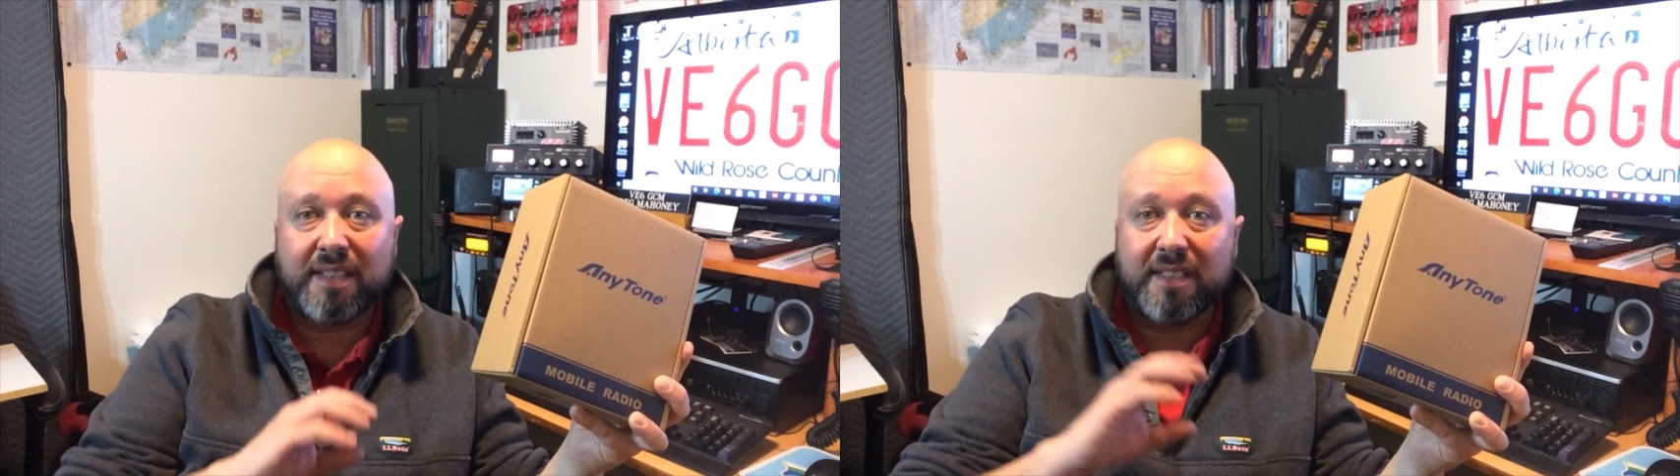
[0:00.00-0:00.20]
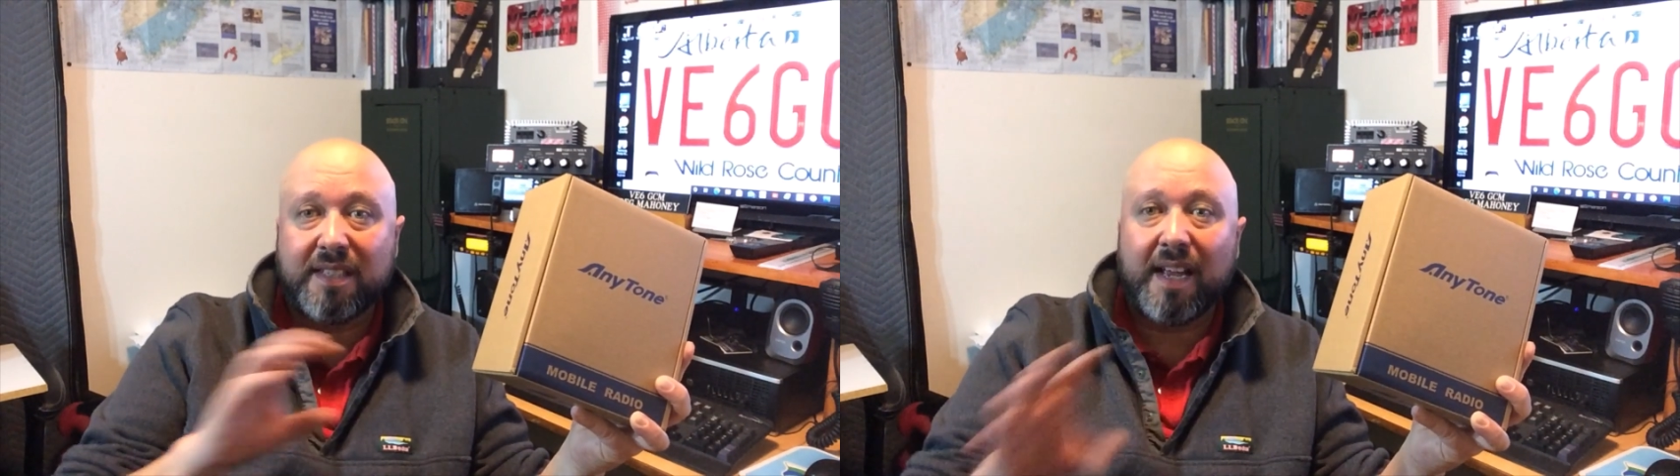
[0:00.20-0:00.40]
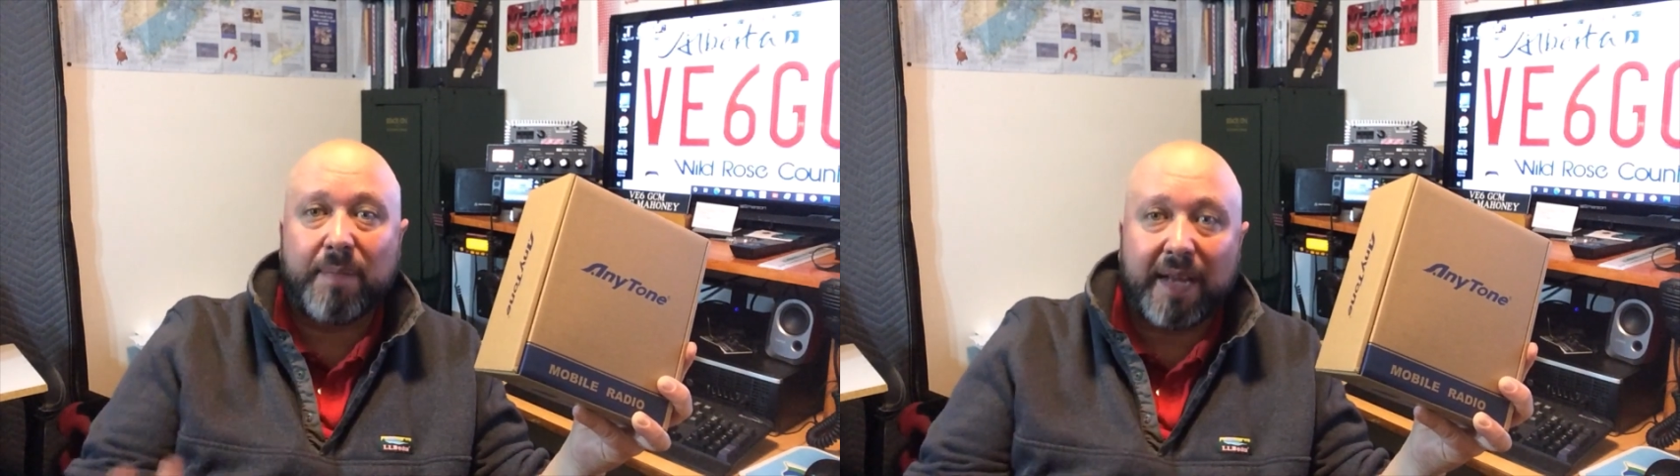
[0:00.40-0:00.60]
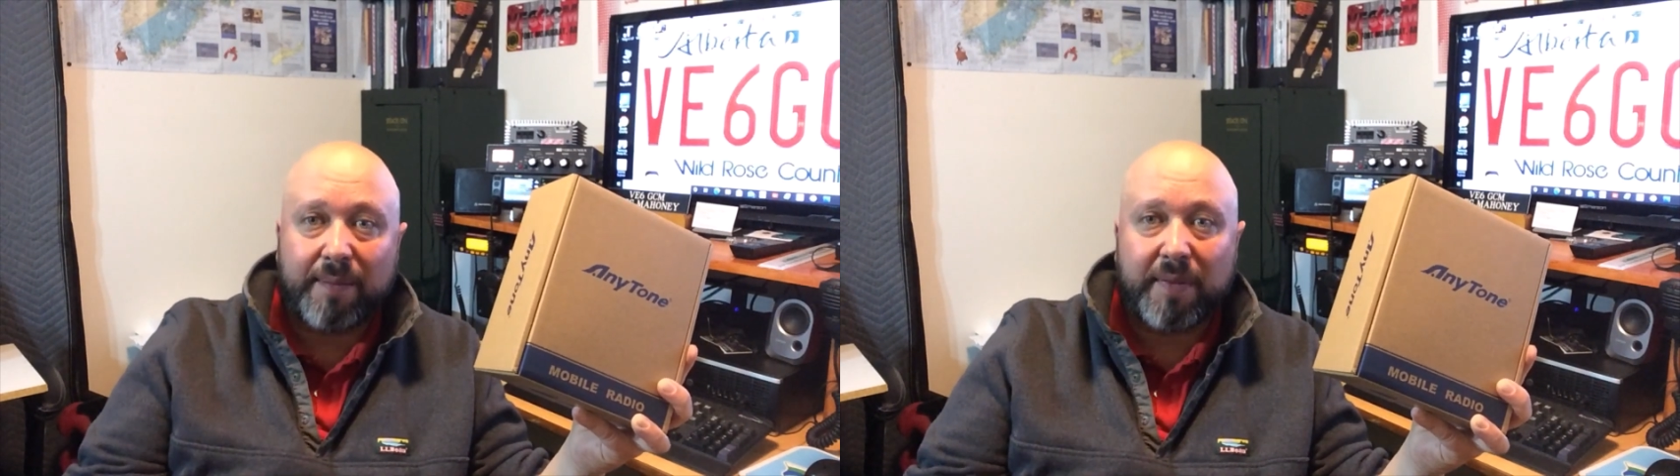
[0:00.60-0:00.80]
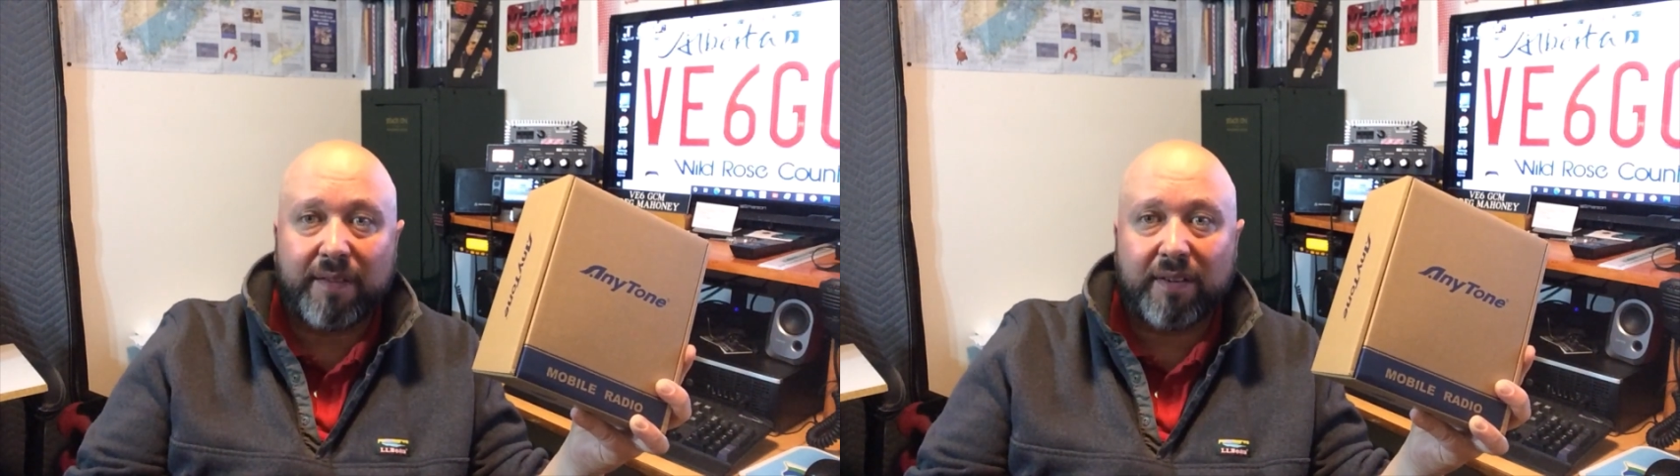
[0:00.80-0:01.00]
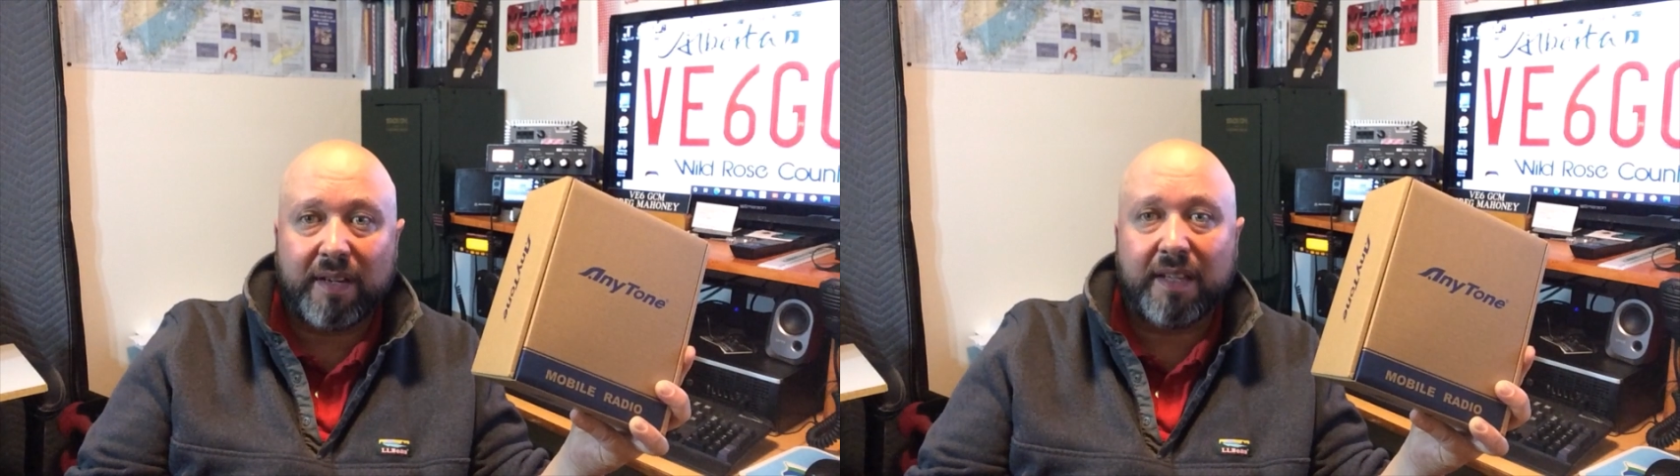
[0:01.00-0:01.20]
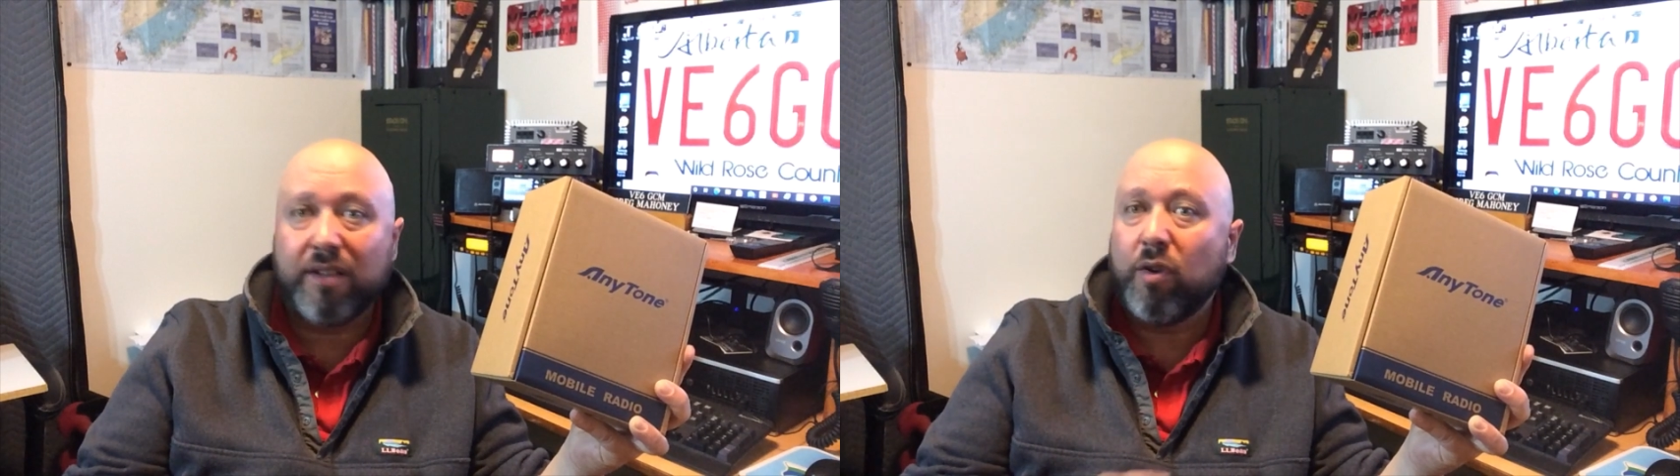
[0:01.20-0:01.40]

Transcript: He does not pay me for anything,